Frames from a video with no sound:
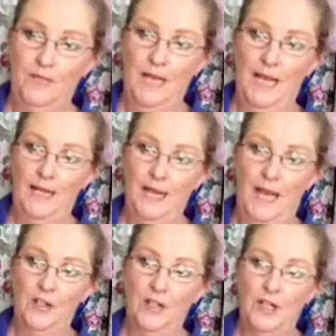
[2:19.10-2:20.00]
and
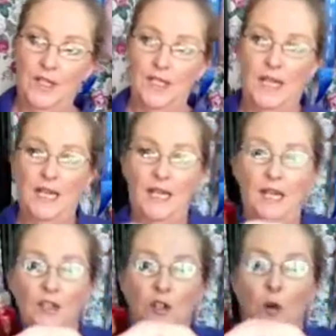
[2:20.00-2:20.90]
as you can see,
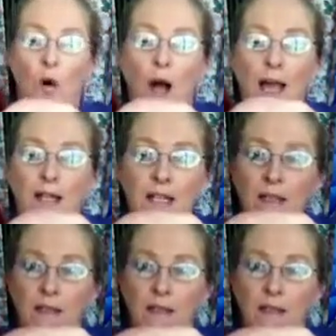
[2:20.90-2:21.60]
it's quite